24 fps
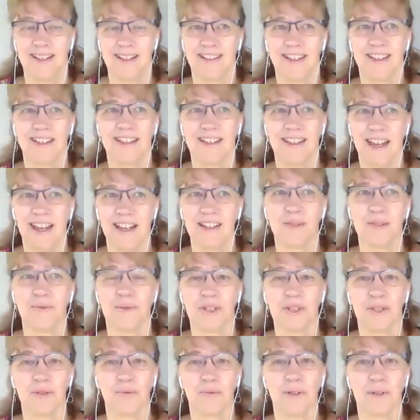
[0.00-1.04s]
Like, that's
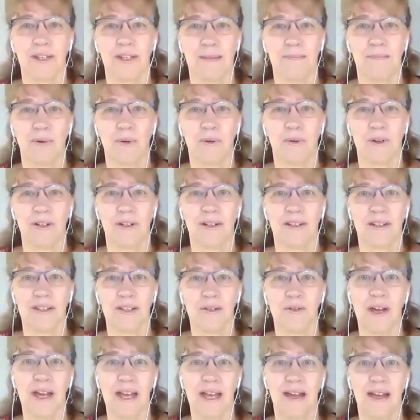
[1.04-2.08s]
what's really important.
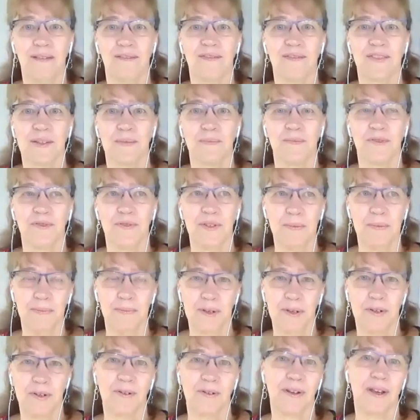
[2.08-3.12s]
So I have some free
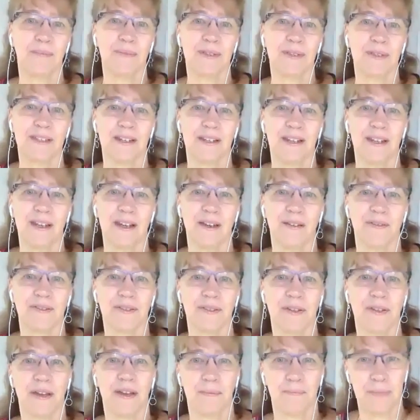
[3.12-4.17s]
programs and I have
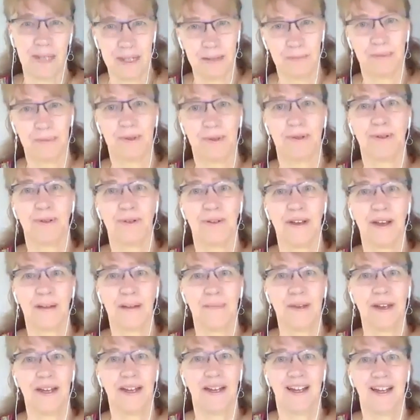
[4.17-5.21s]
a paid
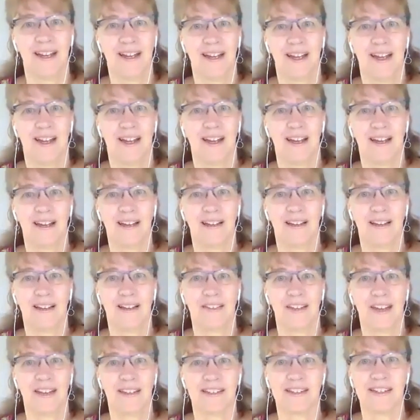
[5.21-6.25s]
program
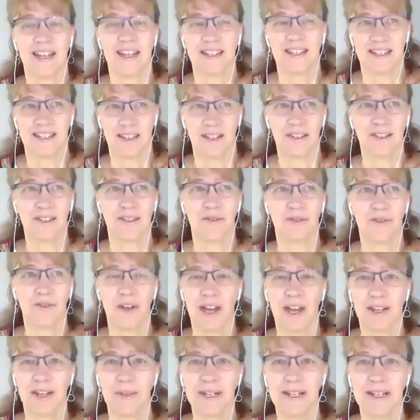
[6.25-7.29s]
that's also
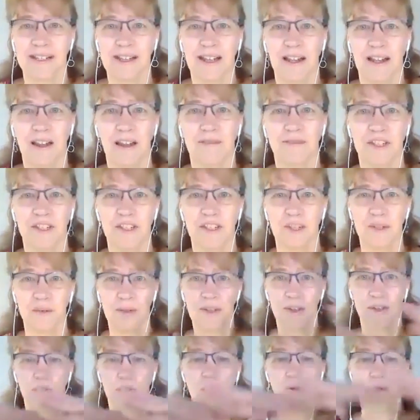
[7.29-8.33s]
9 weeks that I love to do
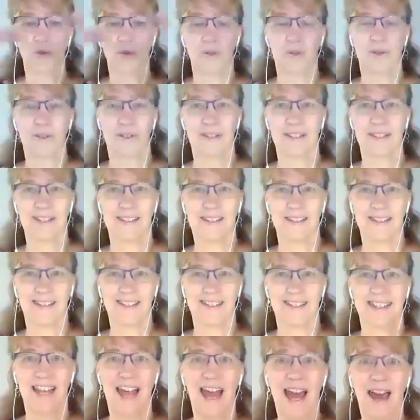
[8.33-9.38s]
with a whole
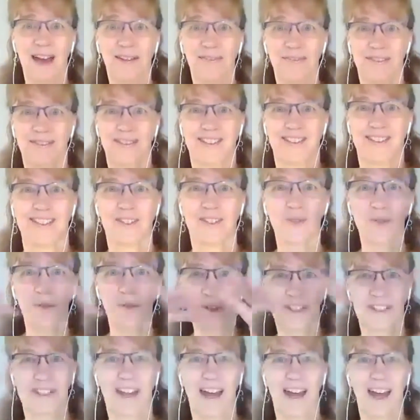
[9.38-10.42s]
staff, school
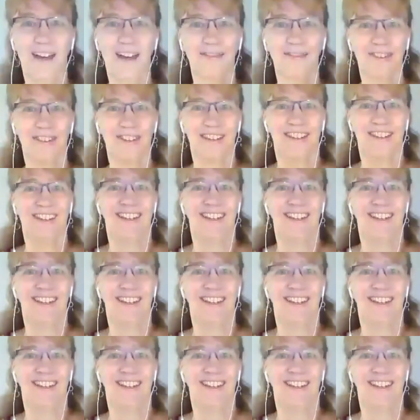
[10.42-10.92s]
staff.